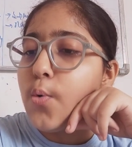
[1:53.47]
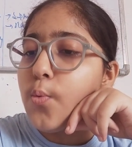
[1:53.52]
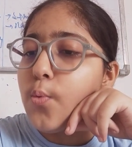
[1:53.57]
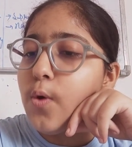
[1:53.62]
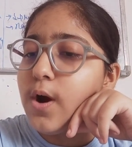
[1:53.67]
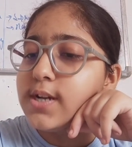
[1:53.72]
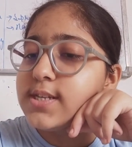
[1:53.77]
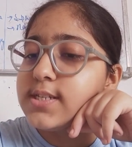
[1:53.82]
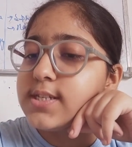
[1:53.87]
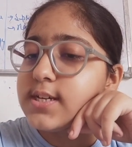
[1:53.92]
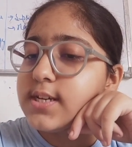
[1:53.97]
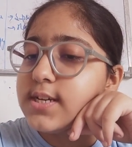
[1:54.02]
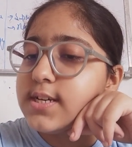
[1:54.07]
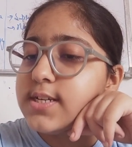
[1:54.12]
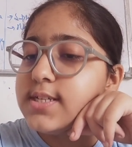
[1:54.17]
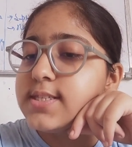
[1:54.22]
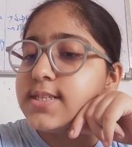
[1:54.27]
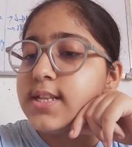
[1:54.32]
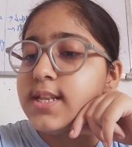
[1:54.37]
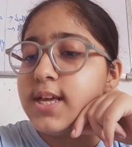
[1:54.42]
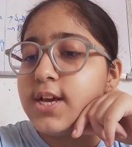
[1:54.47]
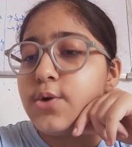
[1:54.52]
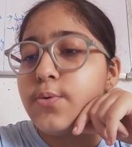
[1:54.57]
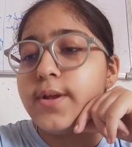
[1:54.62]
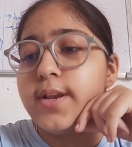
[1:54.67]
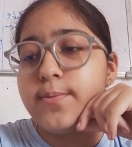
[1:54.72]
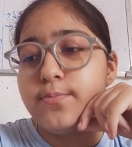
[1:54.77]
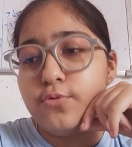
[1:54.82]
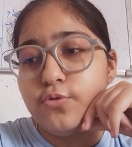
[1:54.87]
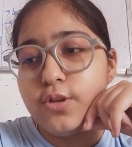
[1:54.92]
what is
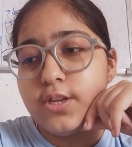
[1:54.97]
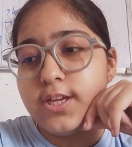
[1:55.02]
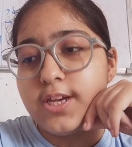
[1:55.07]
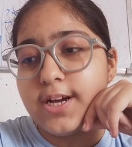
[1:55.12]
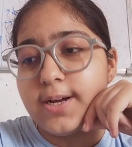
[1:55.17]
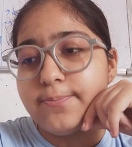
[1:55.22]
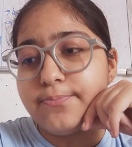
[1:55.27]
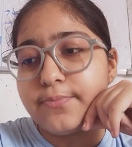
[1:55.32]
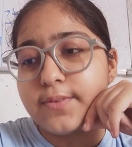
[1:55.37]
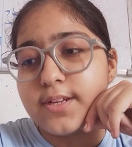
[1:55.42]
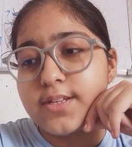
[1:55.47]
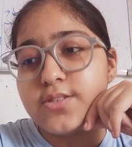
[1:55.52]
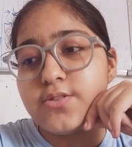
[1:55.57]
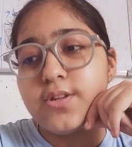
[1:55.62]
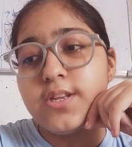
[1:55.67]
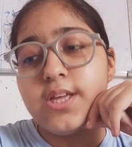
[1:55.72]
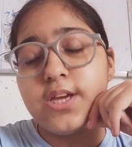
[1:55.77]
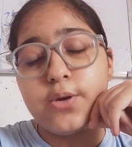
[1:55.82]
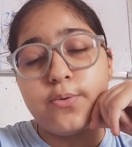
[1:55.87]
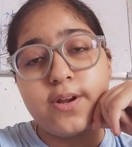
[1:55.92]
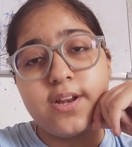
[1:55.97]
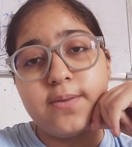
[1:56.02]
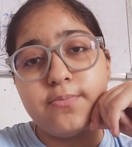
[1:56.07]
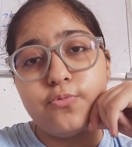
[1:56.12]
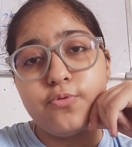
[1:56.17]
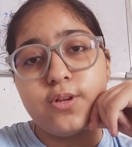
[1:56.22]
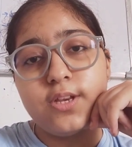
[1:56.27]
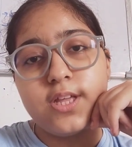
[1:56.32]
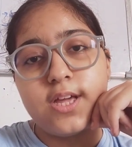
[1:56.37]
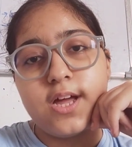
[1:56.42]
liquid ammonia? So liquid
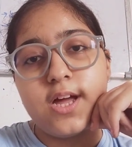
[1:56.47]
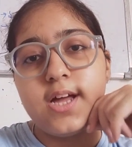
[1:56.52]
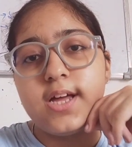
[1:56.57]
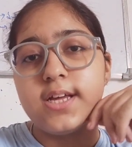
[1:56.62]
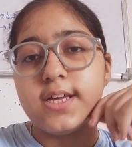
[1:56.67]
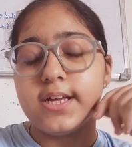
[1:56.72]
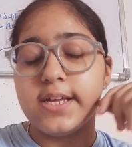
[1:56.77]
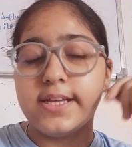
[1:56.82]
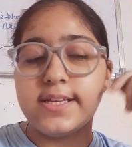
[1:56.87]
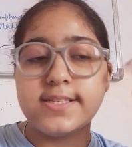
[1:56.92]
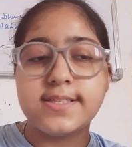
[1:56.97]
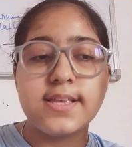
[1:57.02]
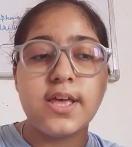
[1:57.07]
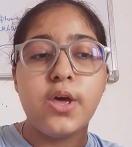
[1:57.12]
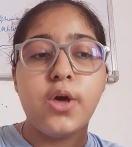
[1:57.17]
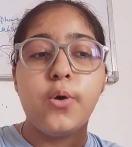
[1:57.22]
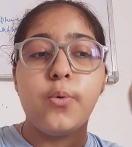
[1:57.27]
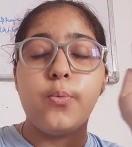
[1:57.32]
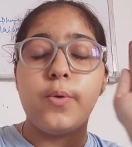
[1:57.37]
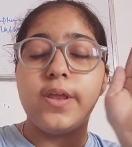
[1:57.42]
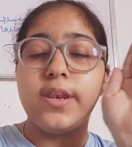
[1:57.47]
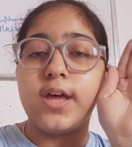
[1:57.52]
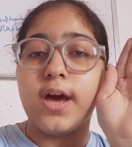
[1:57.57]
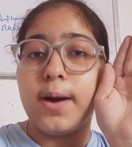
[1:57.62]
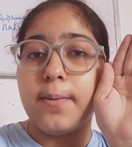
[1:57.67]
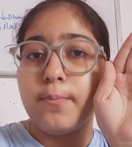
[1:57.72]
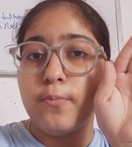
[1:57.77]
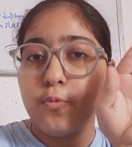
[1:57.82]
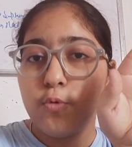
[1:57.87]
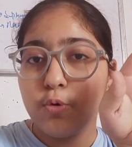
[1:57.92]
ammonia is when
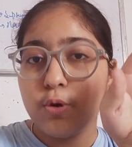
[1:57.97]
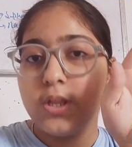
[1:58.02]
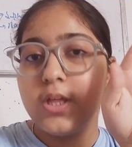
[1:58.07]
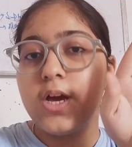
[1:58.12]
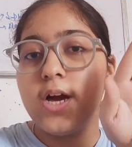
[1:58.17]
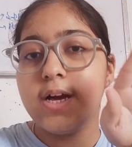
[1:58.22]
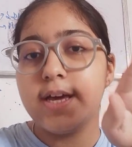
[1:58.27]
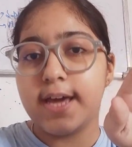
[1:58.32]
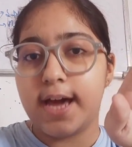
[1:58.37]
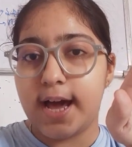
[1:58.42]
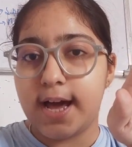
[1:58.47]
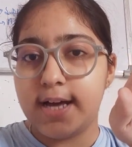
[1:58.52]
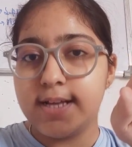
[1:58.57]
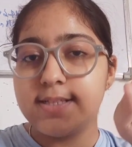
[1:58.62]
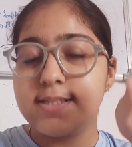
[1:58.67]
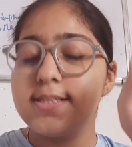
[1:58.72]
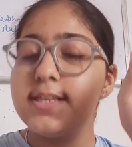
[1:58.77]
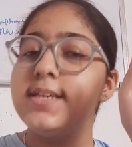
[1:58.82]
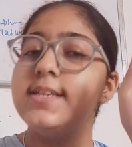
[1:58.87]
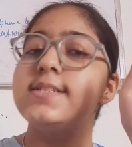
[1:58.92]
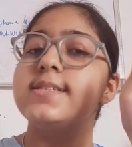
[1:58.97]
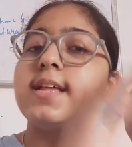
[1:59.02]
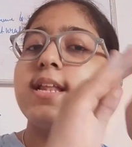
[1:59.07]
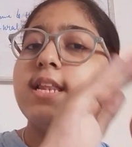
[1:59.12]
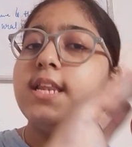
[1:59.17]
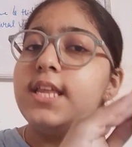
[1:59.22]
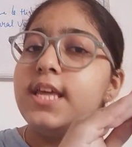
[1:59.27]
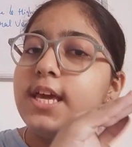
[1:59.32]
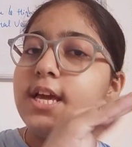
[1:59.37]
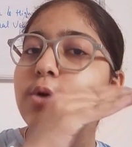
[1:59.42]
ammonia gas is
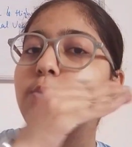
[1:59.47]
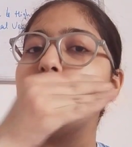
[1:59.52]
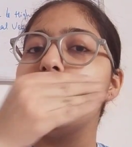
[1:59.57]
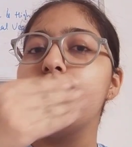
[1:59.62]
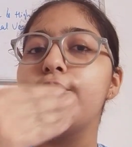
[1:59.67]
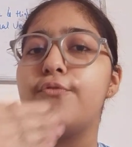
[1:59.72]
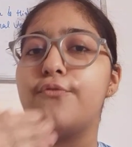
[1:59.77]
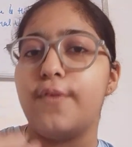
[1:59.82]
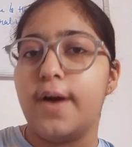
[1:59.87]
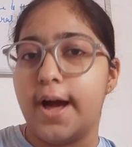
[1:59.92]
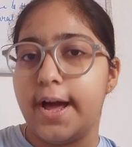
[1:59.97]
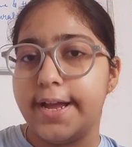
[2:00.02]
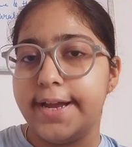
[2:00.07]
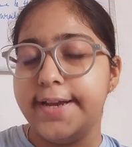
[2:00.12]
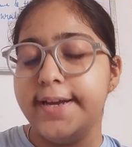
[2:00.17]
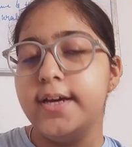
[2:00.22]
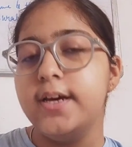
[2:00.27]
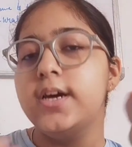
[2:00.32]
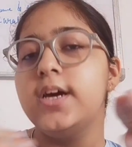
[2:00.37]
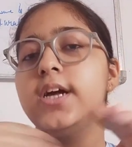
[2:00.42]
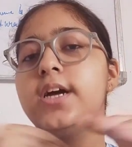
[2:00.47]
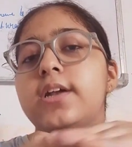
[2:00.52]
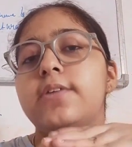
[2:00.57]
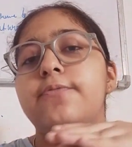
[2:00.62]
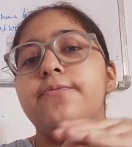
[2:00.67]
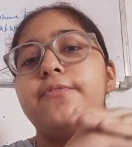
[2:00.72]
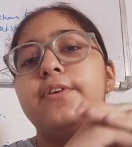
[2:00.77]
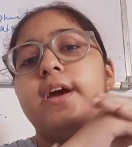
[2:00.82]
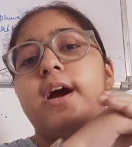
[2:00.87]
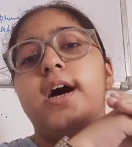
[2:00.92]
liquefied
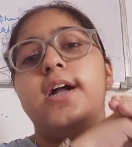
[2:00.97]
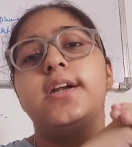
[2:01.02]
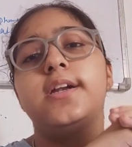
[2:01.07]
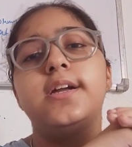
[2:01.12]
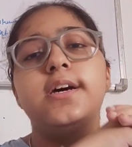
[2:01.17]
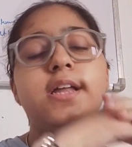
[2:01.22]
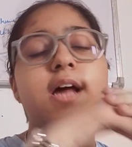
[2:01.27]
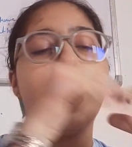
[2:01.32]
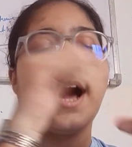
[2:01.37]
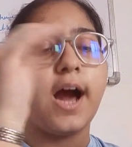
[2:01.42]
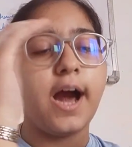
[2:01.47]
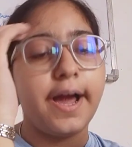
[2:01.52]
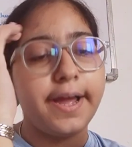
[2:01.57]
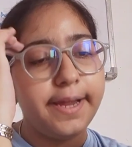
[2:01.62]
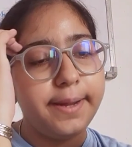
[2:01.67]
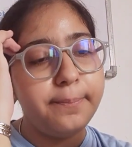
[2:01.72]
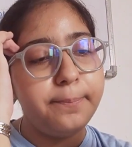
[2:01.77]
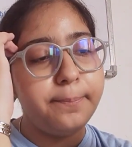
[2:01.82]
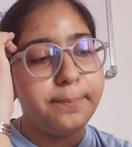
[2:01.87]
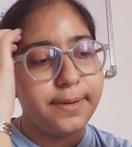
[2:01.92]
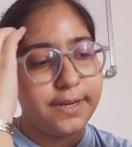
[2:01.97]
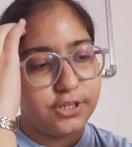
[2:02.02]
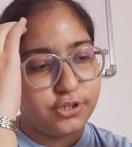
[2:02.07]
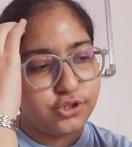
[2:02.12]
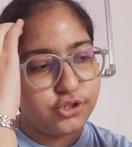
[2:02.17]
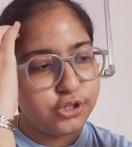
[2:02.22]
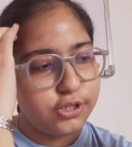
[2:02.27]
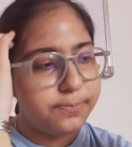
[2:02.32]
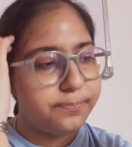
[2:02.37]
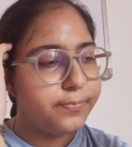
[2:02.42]
under high
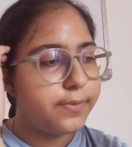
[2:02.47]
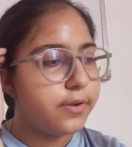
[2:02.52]
pressure,